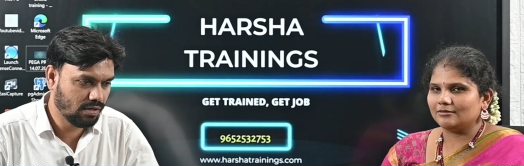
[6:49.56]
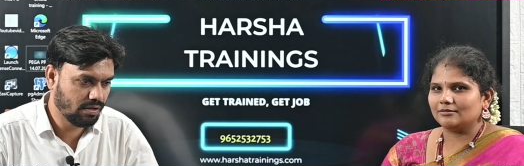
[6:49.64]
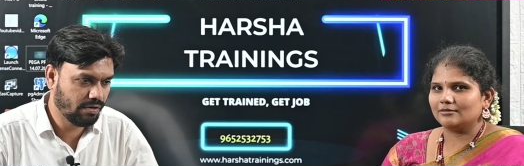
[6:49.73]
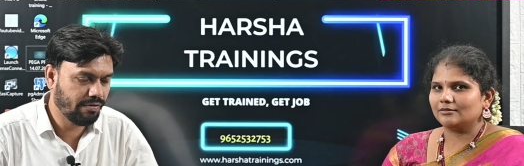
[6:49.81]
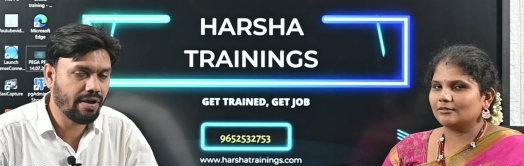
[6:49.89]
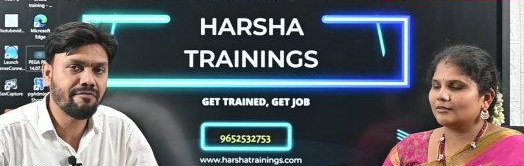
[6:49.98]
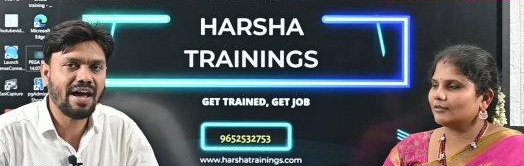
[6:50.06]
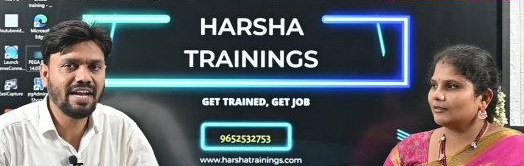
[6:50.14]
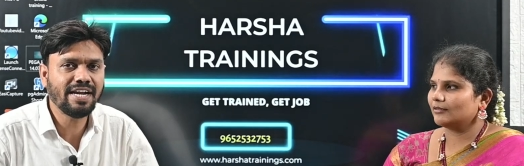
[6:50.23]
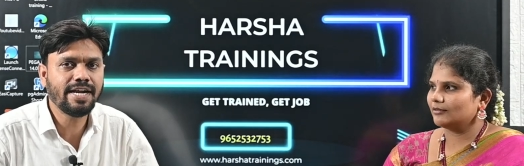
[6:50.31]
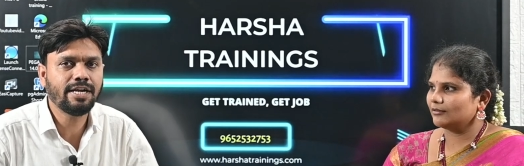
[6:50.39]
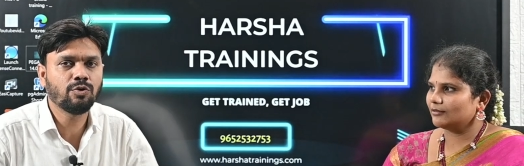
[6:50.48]
Speaker 1: a
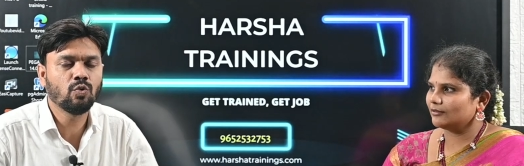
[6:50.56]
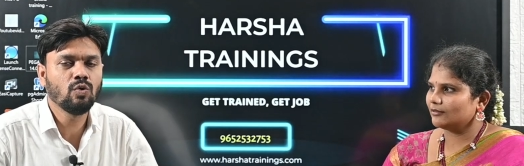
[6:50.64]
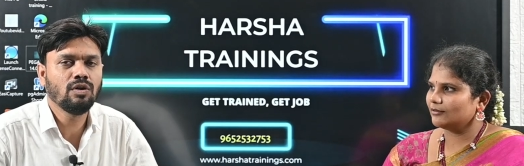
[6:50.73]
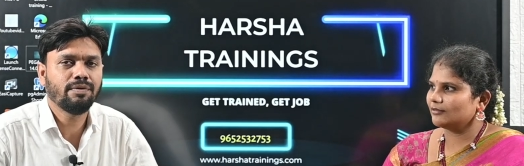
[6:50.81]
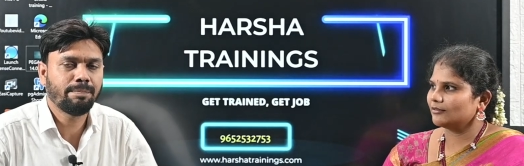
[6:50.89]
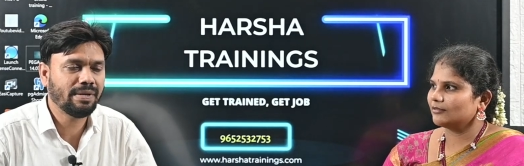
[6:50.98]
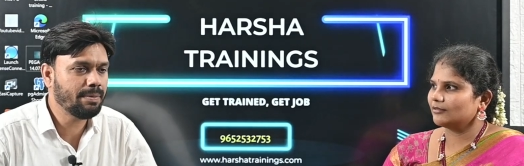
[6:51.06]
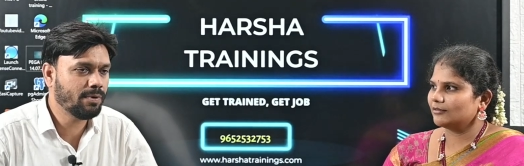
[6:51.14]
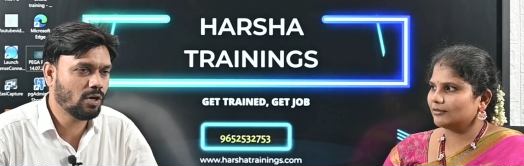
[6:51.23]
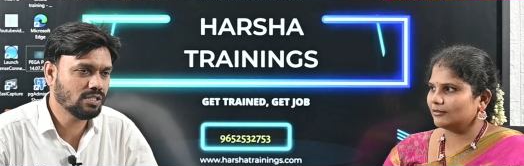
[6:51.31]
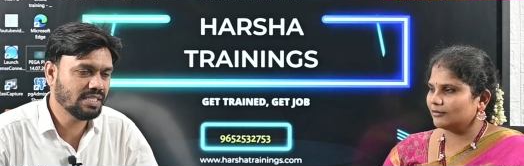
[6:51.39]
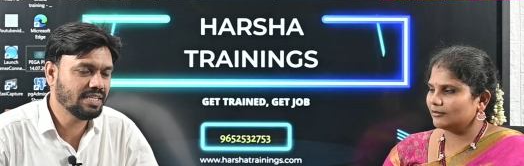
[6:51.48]
validate rule
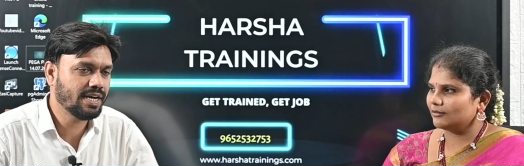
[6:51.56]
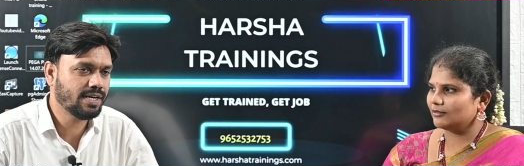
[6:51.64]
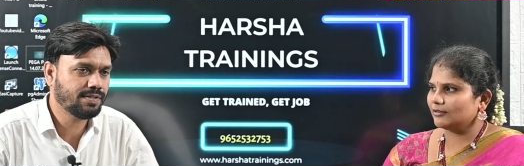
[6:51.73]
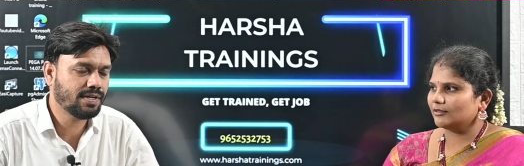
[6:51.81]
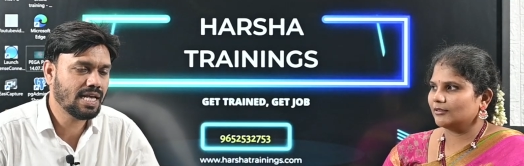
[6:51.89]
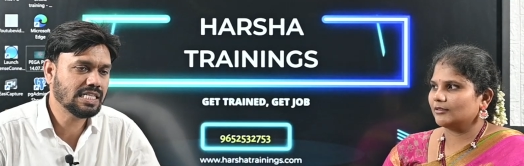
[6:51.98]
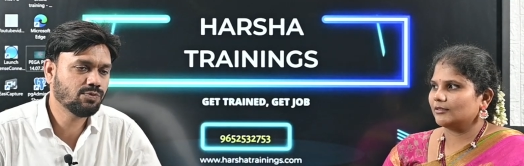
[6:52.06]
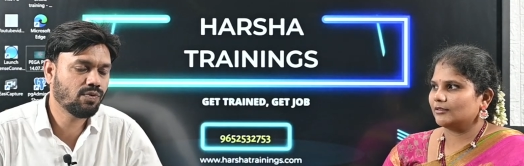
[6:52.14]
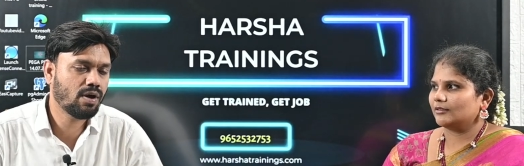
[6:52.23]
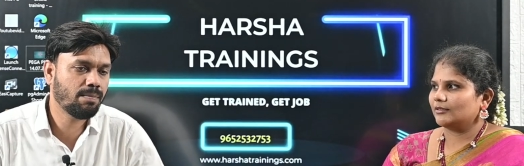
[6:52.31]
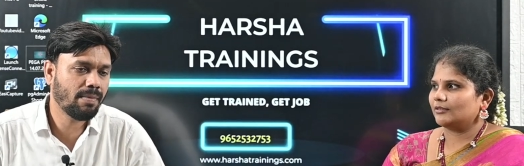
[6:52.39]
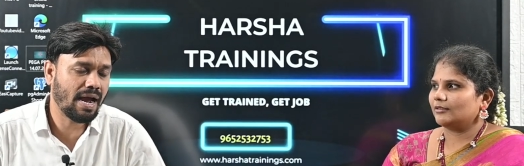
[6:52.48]
pre-processing data
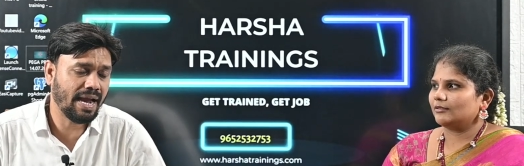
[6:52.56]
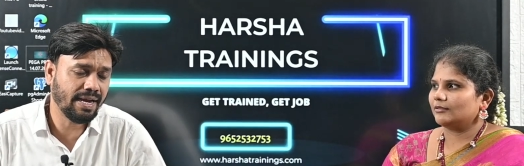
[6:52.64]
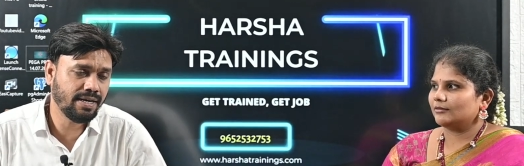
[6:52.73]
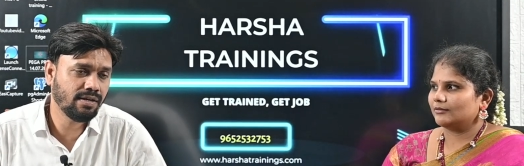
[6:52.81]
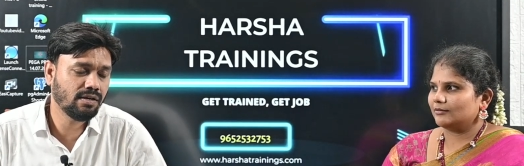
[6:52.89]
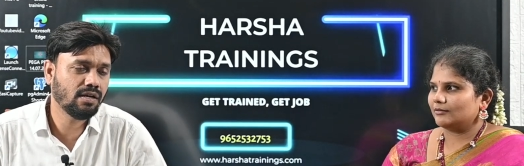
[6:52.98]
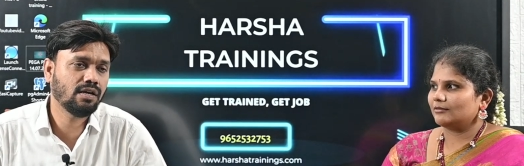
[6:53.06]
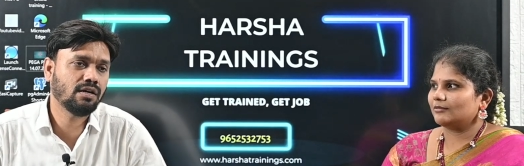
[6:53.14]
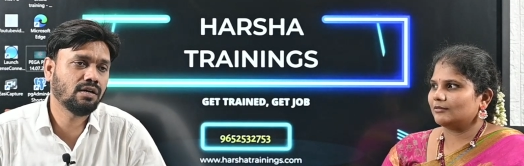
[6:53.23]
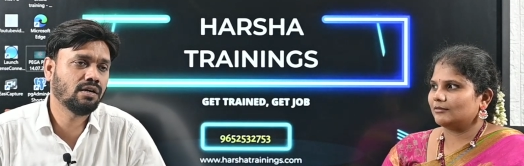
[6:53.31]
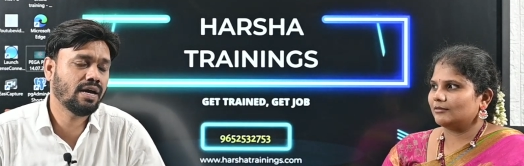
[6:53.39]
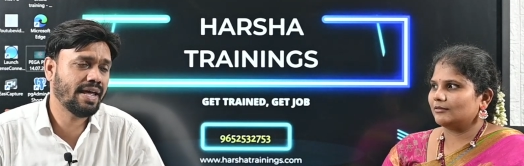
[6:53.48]
transform and
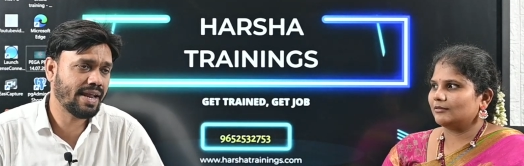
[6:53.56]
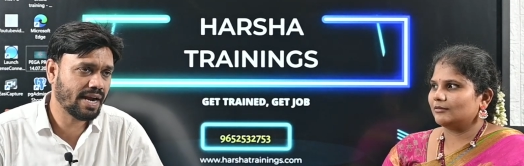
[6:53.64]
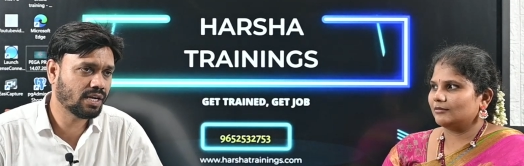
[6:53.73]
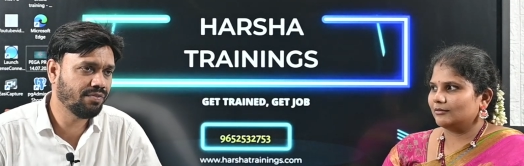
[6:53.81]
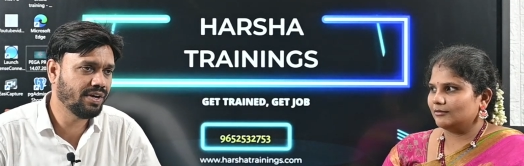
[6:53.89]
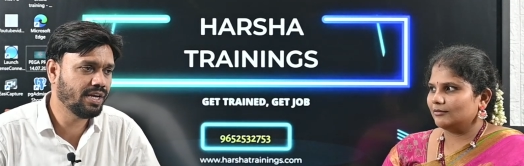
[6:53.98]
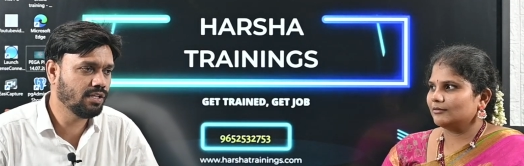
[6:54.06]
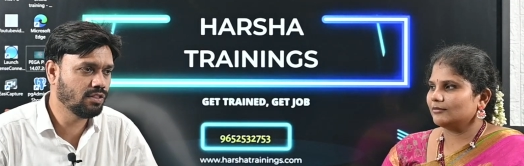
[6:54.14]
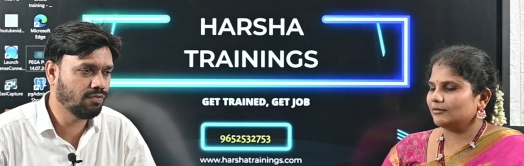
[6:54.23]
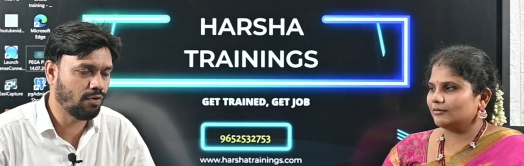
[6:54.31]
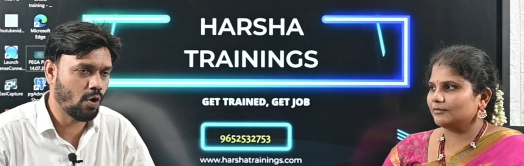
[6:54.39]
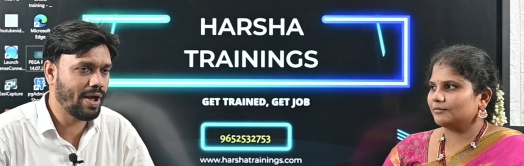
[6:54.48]
uh, an activity in the
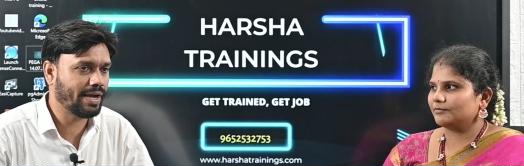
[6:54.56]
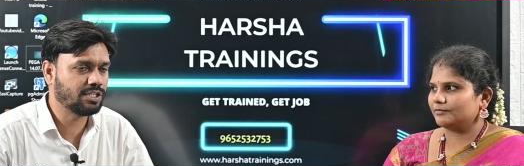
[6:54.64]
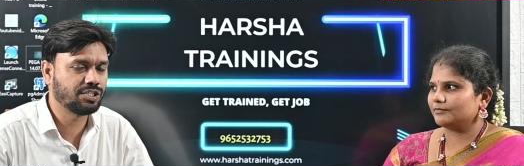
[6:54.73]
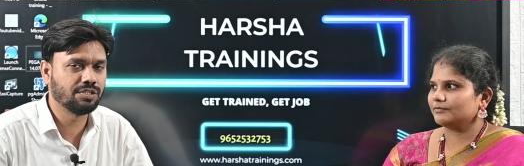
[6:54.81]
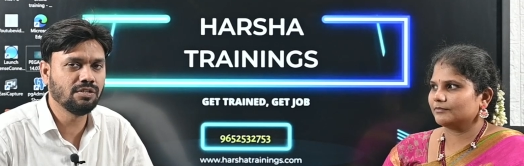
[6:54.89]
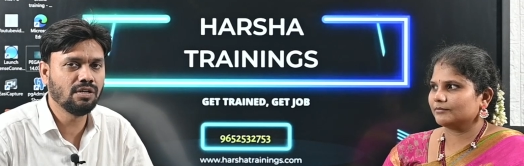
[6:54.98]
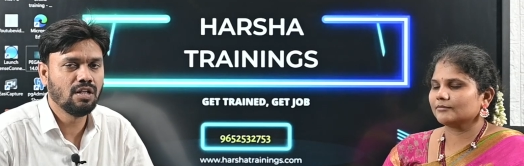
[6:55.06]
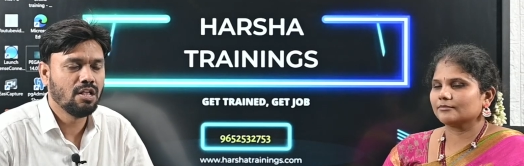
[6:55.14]
flow action